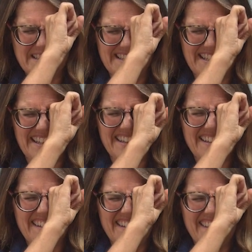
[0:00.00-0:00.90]
to see
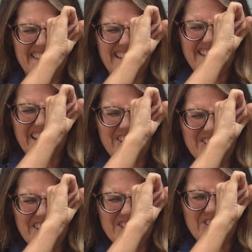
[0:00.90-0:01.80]
that not
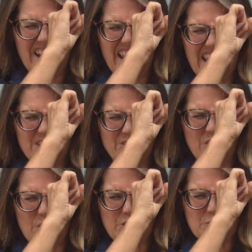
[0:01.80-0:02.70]
only is your hand in
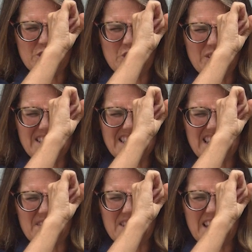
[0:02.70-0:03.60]
focus, but you can see
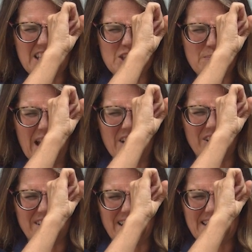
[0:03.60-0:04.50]
everything in the
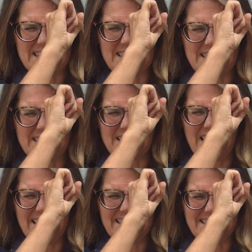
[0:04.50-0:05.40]
background. I can see these
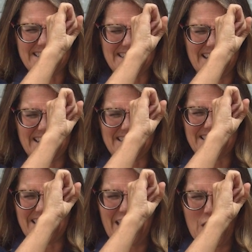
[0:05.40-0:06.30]
lights, I can see
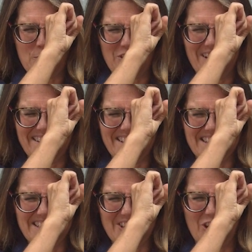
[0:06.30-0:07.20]
the camera, you
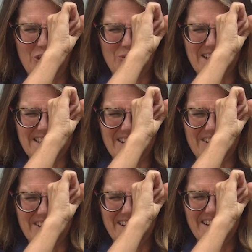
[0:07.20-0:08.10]
can see it all right there